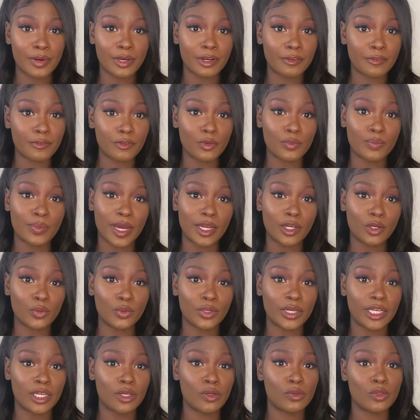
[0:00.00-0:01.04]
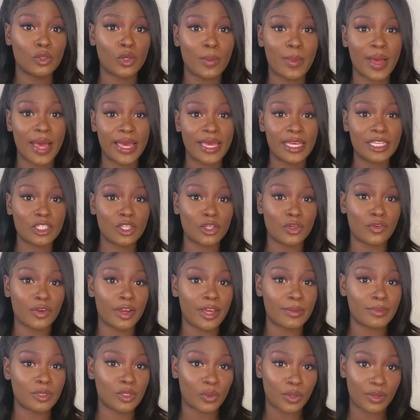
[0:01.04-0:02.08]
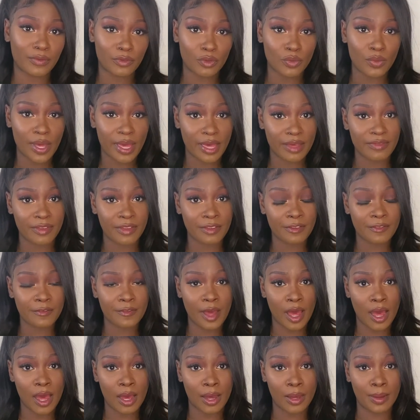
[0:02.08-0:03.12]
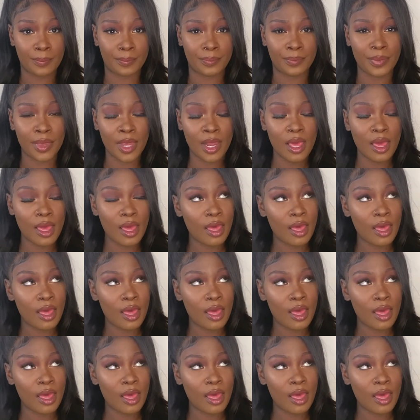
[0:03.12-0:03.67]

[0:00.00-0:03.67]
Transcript: put a few bundle deals on my instagram so if you haven't um